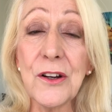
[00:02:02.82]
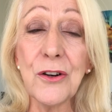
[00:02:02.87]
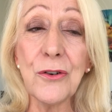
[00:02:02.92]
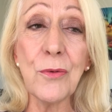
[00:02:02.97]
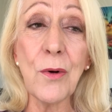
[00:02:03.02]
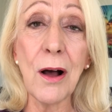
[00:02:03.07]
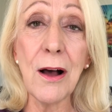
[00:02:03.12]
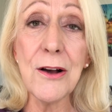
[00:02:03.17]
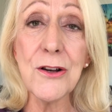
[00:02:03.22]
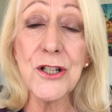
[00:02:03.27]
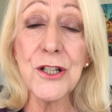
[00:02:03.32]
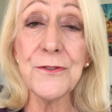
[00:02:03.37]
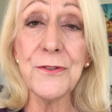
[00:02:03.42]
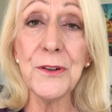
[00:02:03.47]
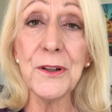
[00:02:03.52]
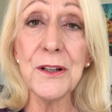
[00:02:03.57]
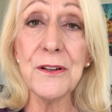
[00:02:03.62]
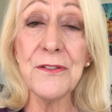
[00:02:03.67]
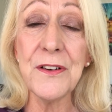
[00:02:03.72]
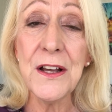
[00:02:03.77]
garage
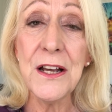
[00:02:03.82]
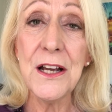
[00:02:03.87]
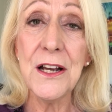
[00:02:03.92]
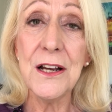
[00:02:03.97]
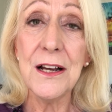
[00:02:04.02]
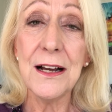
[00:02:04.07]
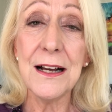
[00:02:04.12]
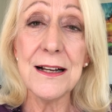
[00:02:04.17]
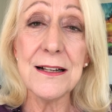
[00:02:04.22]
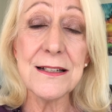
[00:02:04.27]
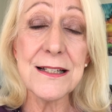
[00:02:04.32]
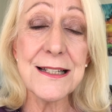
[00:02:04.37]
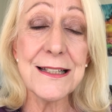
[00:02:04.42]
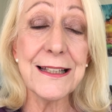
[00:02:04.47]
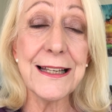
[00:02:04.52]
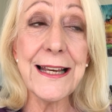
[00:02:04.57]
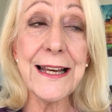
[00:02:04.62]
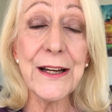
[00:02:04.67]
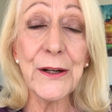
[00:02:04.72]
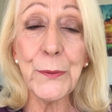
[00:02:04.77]
full of uh,
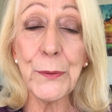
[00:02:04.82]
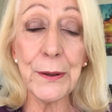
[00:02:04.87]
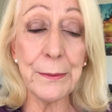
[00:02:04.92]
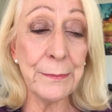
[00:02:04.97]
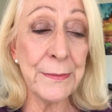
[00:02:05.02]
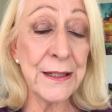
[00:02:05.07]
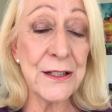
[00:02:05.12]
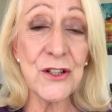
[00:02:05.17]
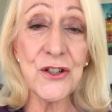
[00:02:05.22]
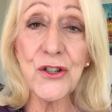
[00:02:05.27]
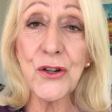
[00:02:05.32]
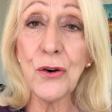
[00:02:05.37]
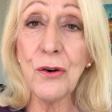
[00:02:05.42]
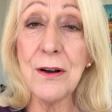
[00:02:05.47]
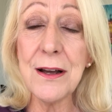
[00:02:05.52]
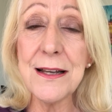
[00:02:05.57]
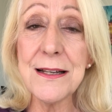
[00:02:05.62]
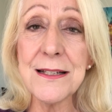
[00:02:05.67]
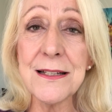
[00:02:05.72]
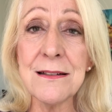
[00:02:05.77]
ski equipment and
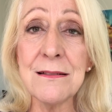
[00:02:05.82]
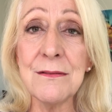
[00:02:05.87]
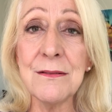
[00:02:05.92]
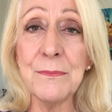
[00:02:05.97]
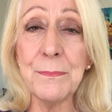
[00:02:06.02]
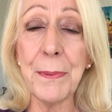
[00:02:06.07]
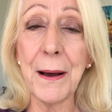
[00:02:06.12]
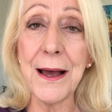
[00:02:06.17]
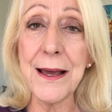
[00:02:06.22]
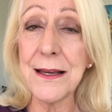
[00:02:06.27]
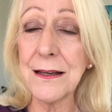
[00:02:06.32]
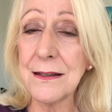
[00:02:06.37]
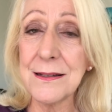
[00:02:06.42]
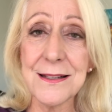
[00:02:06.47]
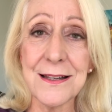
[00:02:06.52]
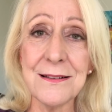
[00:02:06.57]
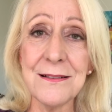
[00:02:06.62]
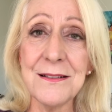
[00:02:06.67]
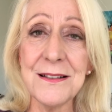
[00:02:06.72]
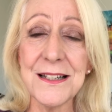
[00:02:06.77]
toys and
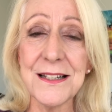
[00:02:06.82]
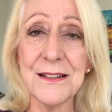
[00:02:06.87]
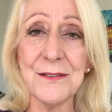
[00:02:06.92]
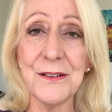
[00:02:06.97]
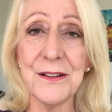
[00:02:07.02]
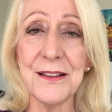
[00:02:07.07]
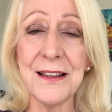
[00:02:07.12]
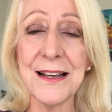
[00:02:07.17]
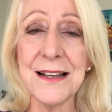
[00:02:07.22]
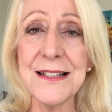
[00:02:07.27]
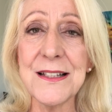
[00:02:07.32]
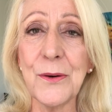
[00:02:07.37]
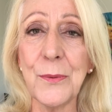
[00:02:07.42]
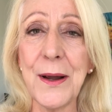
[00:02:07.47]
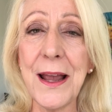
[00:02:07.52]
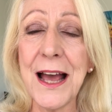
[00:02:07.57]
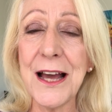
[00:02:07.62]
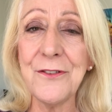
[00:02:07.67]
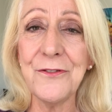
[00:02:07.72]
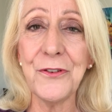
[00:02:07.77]
bikes and things that
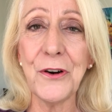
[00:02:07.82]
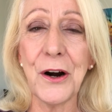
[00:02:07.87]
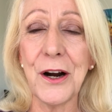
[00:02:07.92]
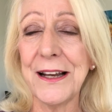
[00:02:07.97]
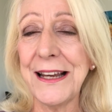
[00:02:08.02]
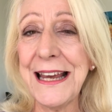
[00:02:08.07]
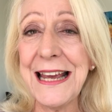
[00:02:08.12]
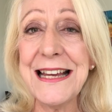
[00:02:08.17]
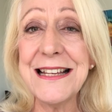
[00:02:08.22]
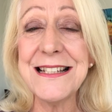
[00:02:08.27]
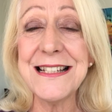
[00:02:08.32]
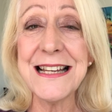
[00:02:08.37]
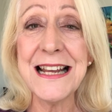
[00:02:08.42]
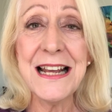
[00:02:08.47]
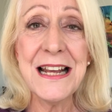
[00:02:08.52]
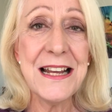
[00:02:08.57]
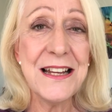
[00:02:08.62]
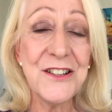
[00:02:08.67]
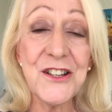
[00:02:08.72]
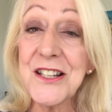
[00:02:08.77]
we had for our kids,
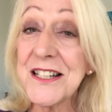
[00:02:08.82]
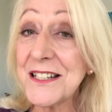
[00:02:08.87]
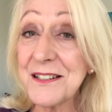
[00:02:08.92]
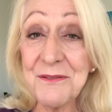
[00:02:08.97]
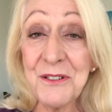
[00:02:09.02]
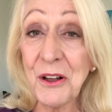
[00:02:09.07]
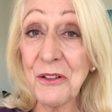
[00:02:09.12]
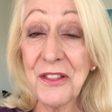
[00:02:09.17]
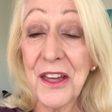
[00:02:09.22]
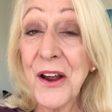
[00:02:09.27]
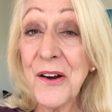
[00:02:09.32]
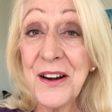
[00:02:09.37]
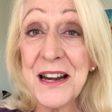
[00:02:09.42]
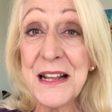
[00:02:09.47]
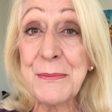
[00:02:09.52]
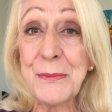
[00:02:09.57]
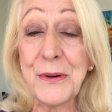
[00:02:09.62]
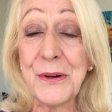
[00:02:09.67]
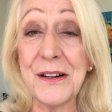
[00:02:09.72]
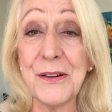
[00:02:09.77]
just not there
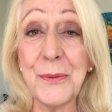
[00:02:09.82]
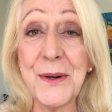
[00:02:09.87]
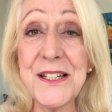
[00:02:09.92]
anymore.